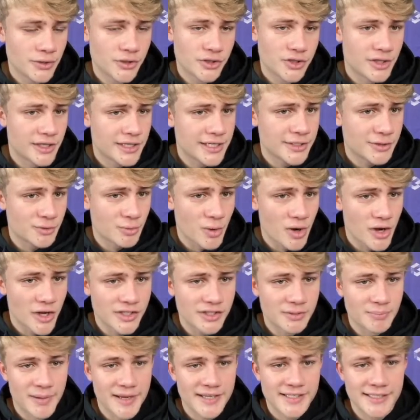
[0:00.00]
So these
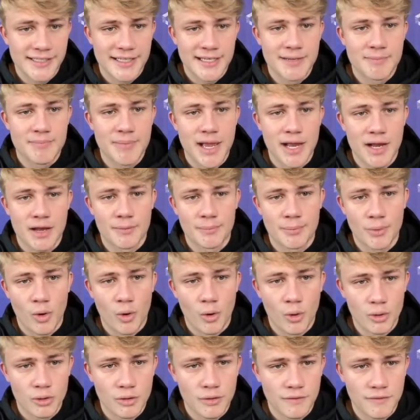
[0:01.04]
words basically back up
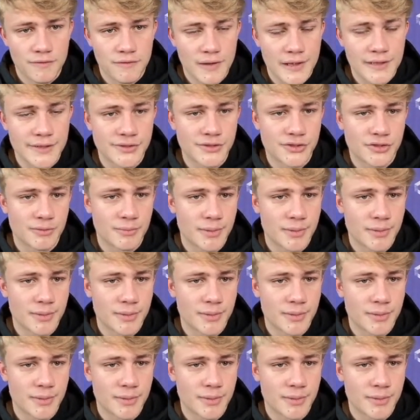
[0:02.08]
all your funds.